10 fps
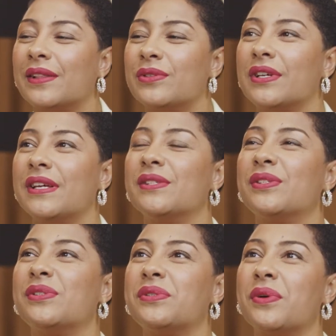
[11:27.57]
Lucia is
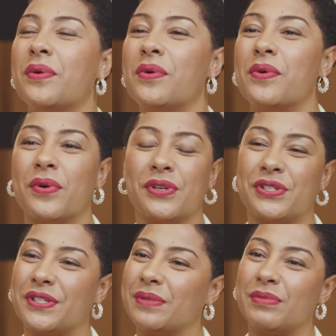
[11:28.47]
so
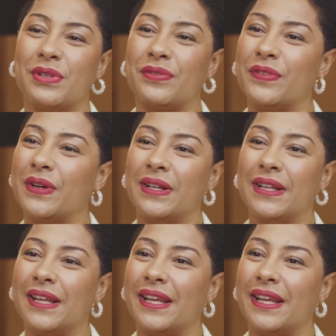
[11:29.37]
gorgeous and beautiful.